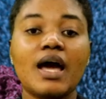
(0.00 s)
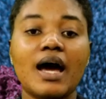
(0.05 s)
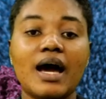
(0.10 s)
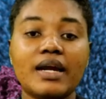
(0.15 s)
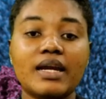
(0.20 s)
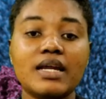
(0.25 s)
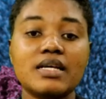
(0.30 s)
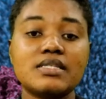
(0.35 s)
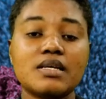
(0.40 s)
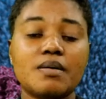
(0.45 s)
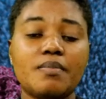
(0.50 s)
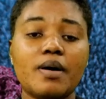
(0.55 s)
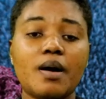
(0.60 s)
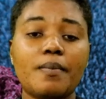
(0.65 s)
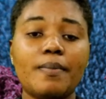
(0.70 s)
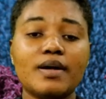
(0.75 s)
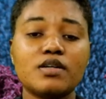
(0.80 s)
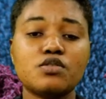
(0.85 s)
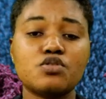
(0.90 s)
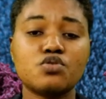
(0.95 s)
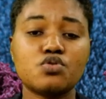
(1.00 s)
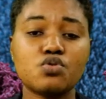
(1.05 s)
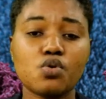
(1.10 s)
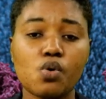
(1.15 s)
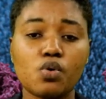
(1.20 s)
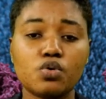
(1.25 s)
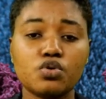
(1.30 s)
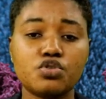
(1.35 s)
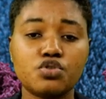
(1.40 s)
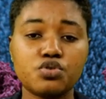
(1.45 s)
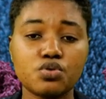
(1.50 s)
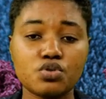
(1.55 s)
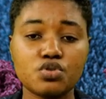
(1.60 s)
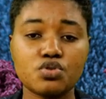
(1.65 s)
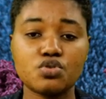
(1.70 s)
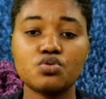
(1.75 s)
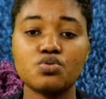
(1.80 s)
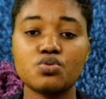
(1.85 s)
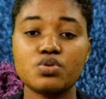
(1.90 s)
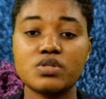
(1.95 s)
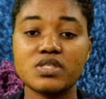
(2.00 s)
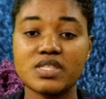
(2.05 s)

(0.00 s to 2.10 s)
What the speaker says: Addis Ababa's toll shoots to